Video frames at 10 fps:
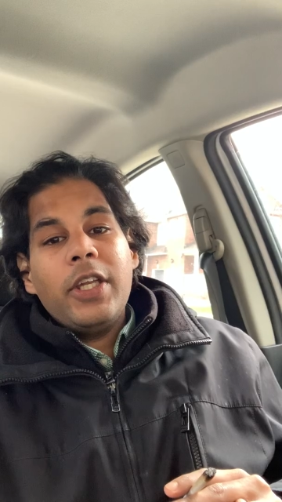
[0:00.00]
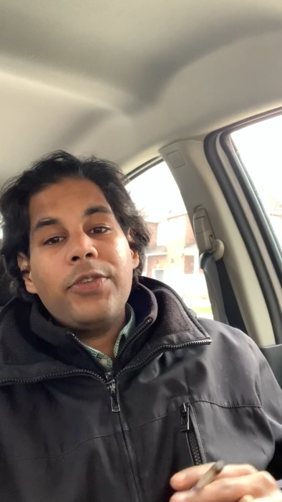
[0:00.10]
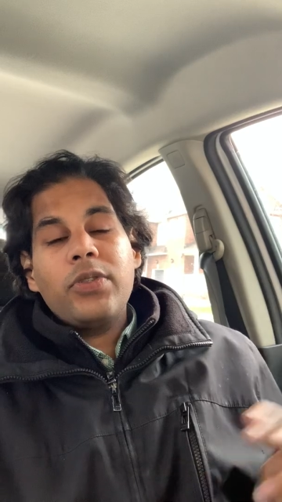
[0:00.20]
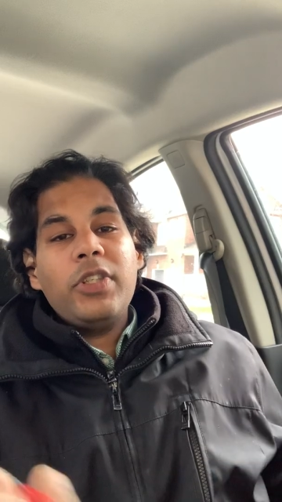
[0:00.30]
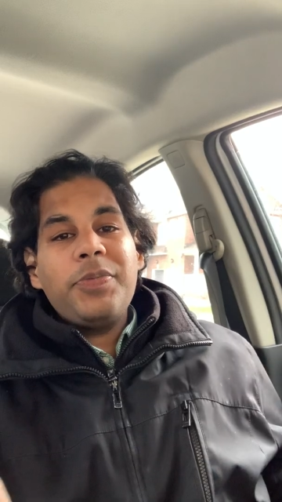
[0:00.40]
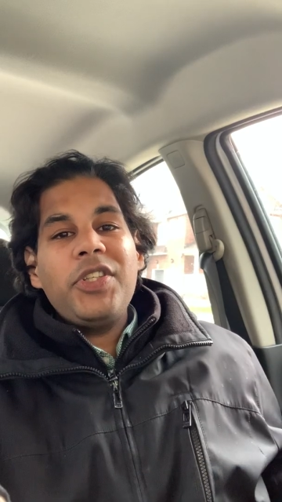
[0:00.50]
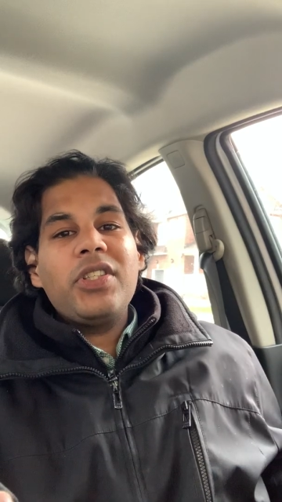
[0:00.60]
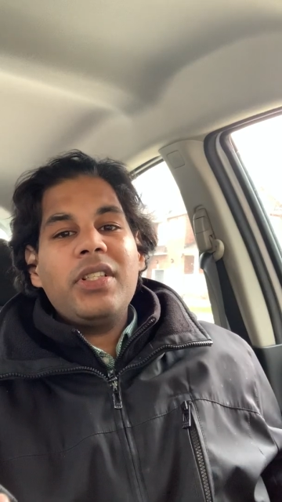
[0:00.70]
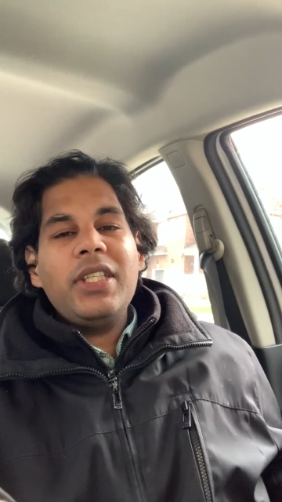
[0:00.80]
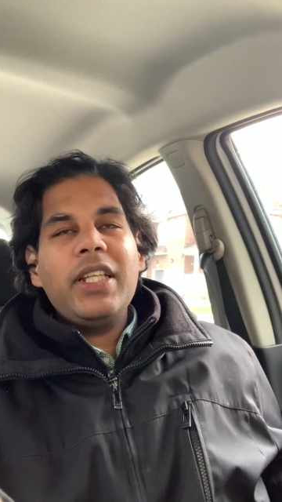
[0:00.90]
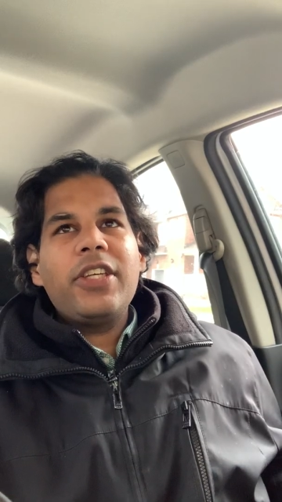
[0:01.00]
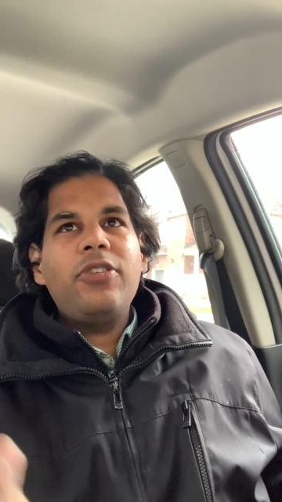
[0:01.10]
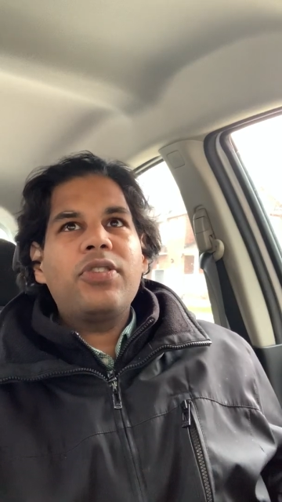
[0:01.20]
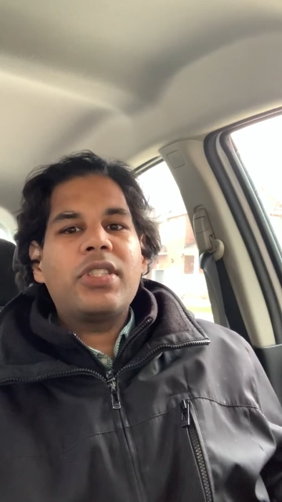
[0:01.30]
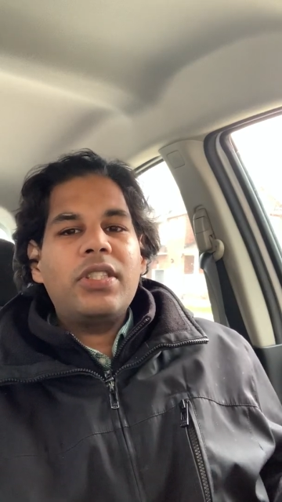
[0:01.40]
And so it's basically like you
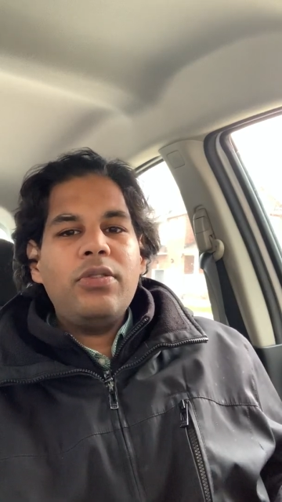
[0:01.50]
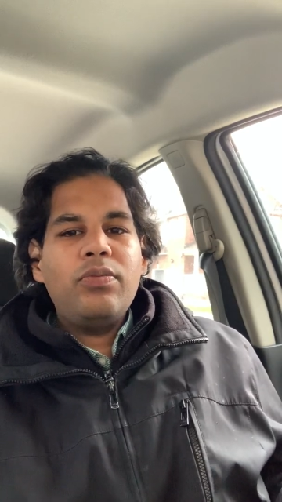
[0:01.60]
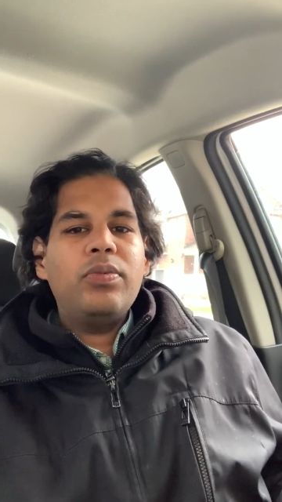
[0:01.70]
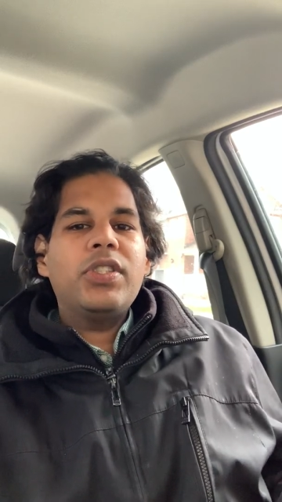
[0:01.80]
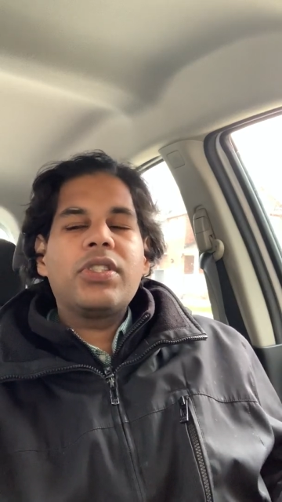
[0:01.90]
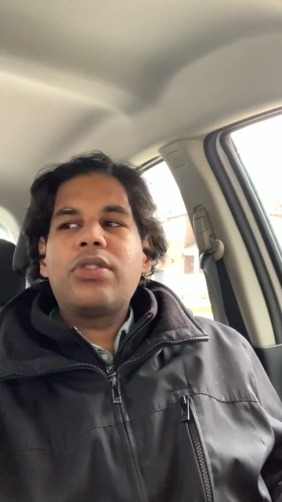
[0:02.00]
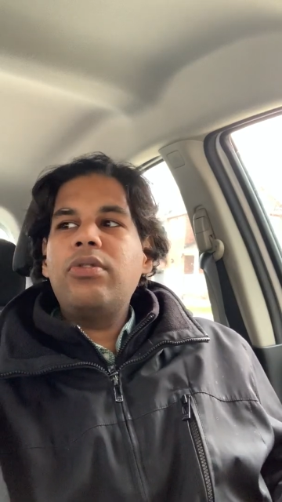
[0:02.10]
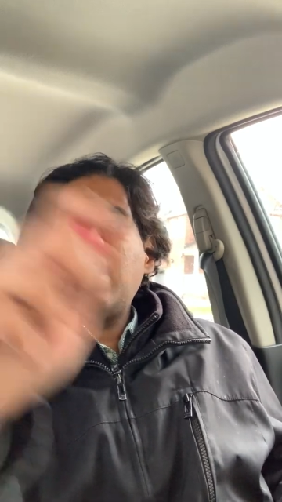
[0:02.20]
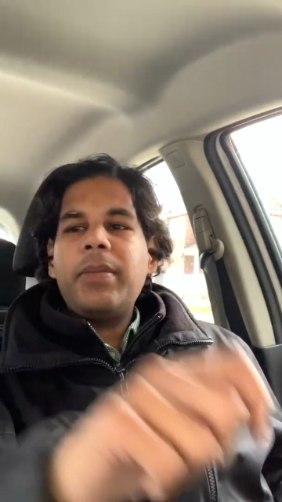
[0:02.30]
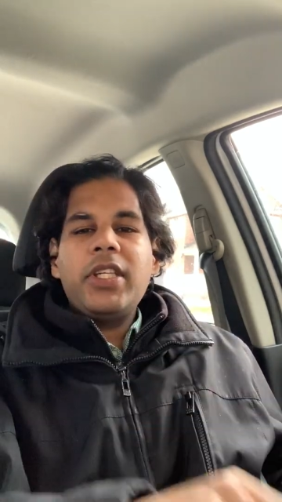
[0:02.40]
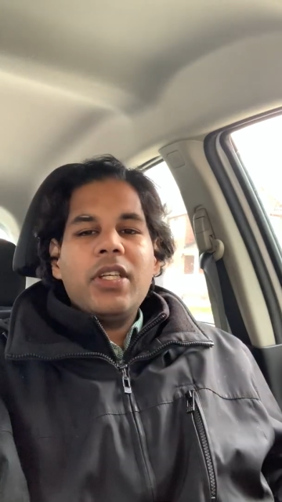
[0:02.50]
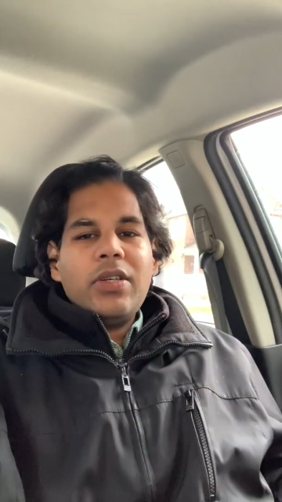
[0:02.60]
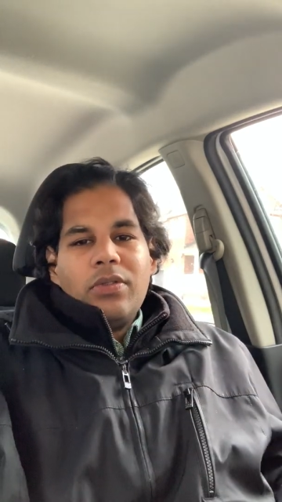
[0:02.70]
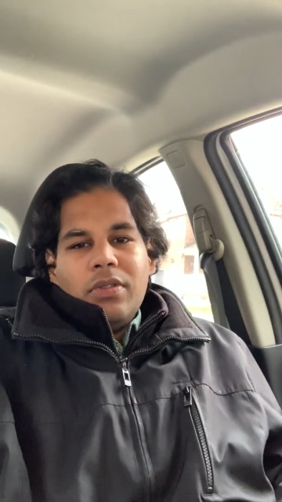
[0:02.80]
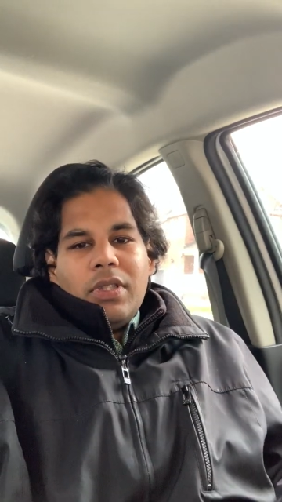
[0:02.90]
just threw that money out.